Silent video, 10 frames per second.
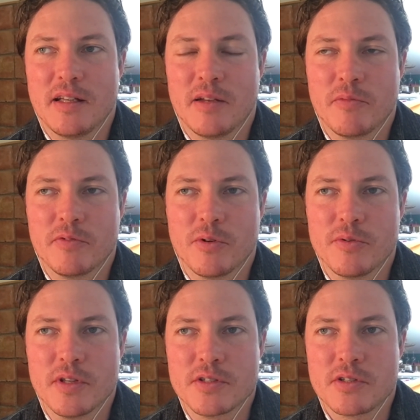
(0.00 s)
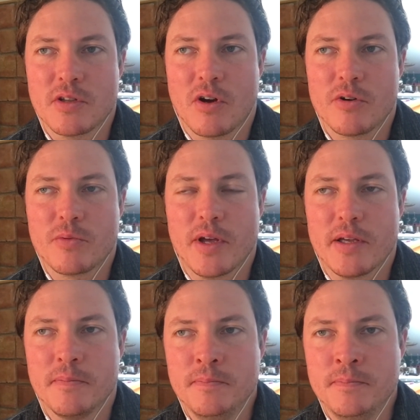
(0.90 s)
and we've learned this the hard
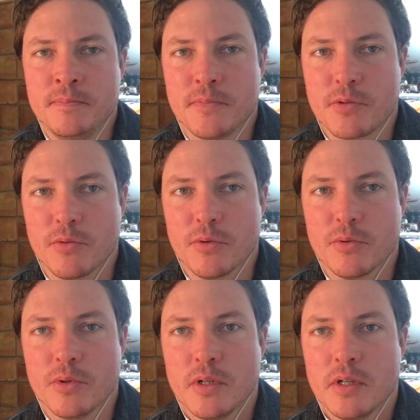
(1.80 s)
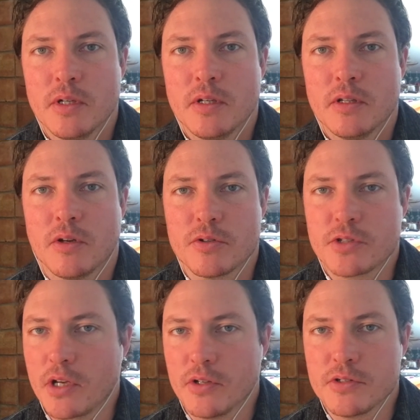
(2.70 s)
way through
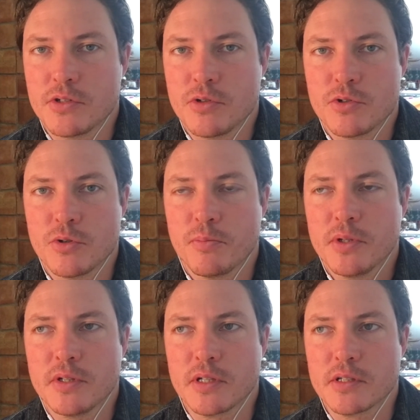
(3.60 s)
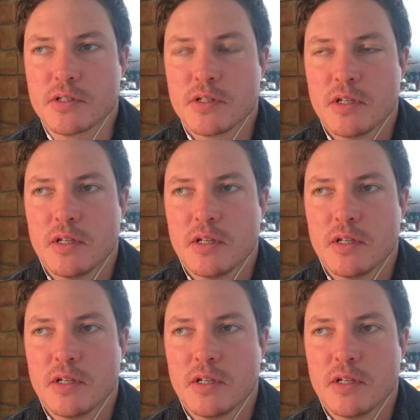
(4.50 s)
large-scale institutional buildings,